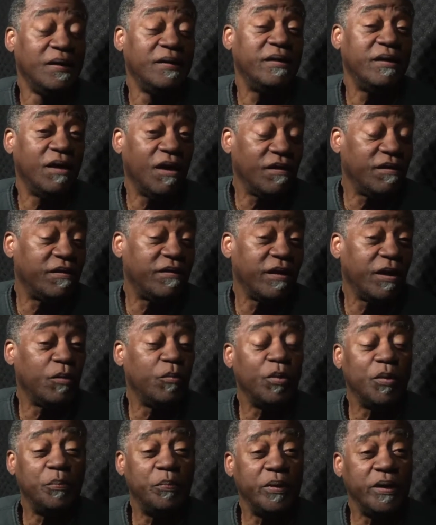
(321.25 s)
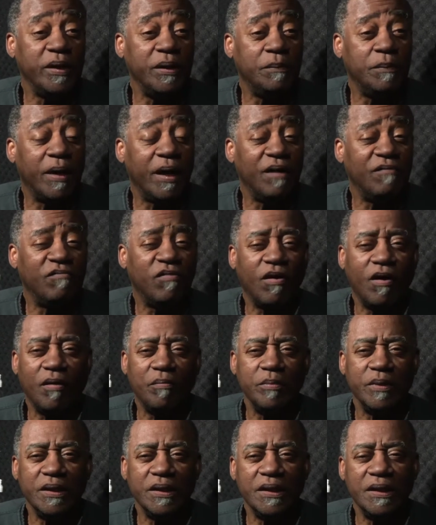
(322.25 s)
The other thing would be my
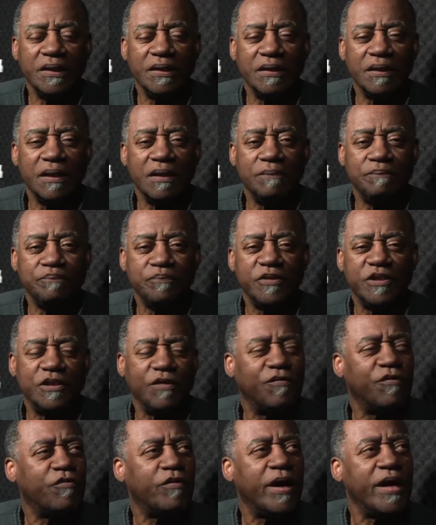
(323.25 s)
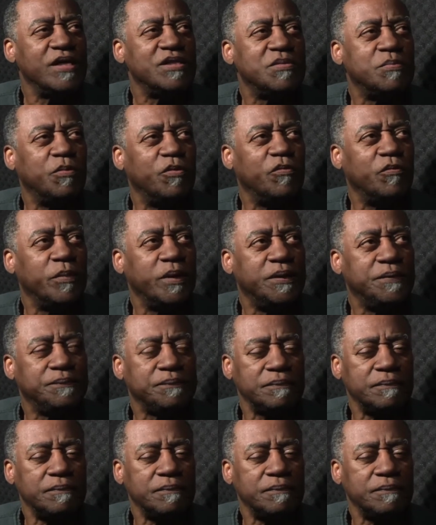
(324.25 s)
involvement in the civil rights movement,